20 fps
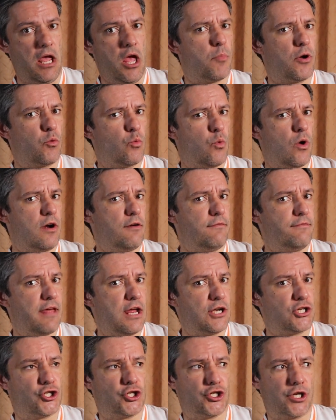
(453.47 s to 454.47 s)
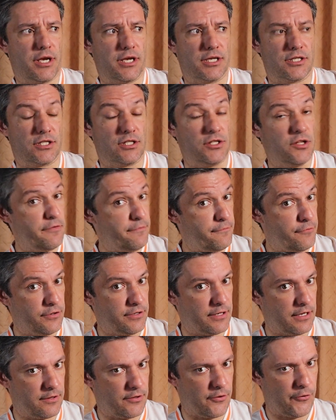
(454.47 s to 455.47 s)
But what if that shit is
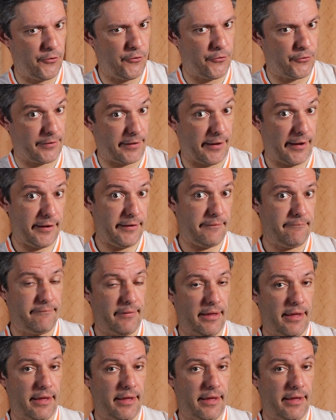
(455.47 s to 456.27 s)
different in the Erk, eh?